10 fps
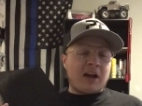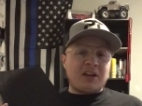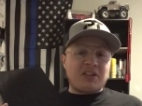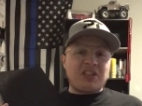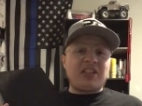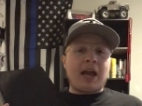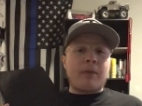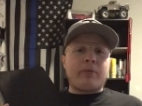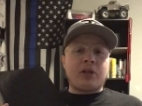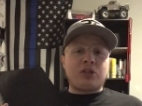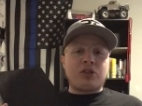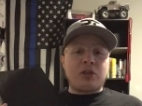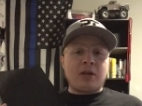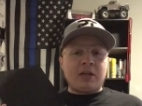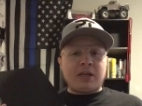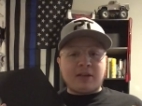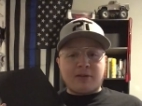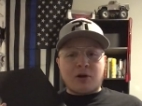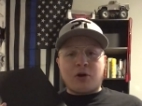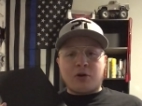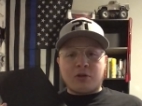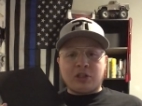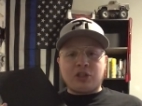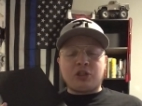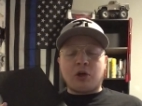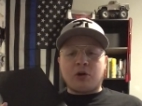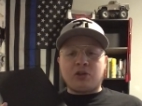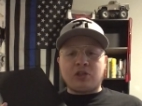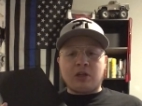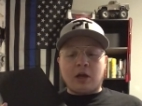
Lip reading: established in the early church